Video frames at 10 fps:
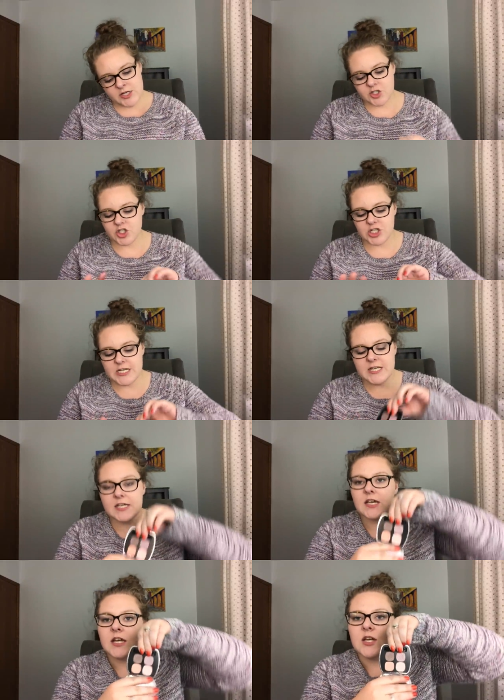
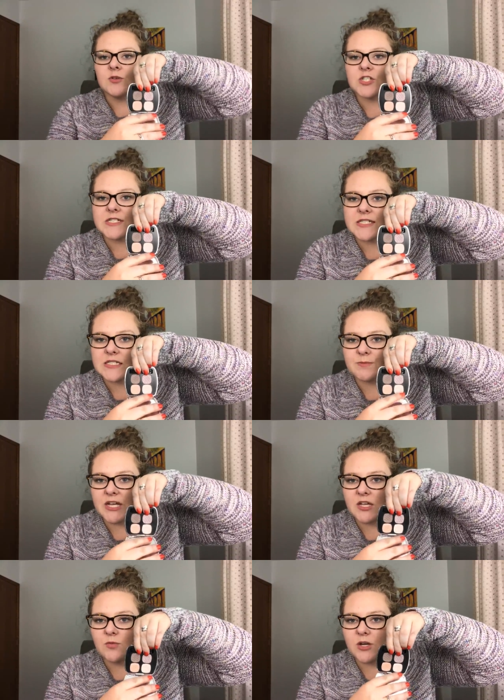Chic which is this
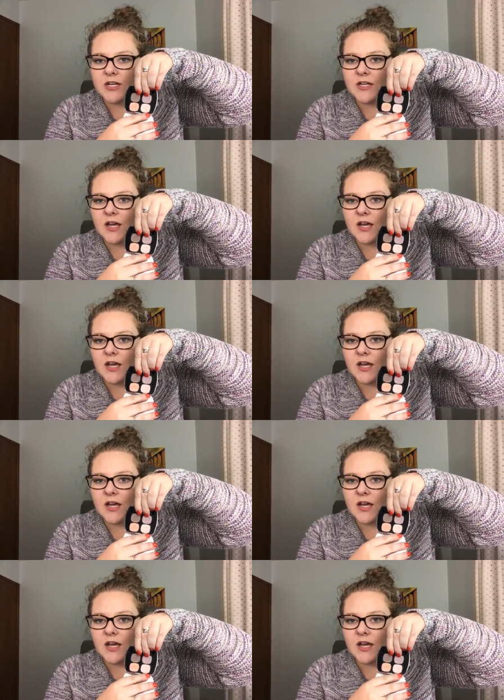pink one.